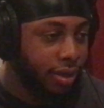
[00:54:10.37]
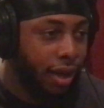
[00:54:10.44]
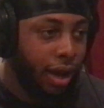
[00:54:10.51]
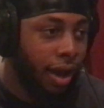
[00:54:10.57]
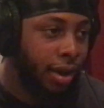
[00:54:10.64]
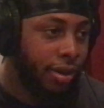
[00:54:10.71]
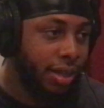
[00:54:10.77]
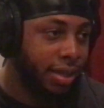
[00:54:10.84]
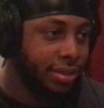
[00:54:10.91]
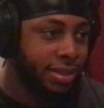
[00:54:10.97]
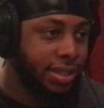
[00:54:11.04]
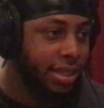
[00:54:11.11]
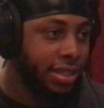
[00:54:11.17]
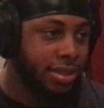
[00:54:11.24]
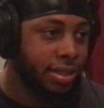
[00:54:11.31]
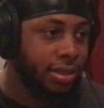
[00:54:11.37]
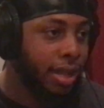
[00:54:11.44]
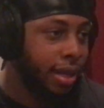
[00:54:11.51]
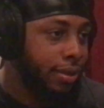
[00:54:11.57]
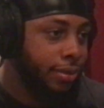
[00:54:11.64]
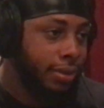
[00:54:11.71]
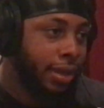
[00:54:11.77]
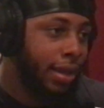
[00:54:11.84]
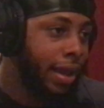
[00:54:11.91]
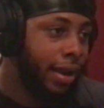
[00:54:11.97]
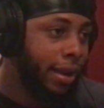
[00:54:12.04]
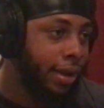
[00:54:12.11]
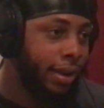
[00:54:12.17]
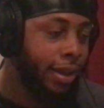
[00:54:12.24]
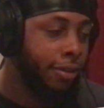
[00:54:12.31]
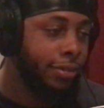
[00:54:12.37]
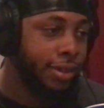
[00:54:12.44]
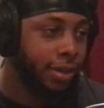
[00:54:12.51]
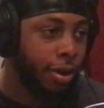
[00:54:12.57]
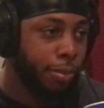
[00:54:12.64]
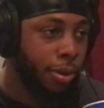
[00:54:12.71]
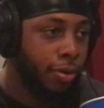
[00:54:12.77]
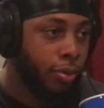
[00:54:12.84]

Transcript: all that seasoning. Like it ain't healthy no more.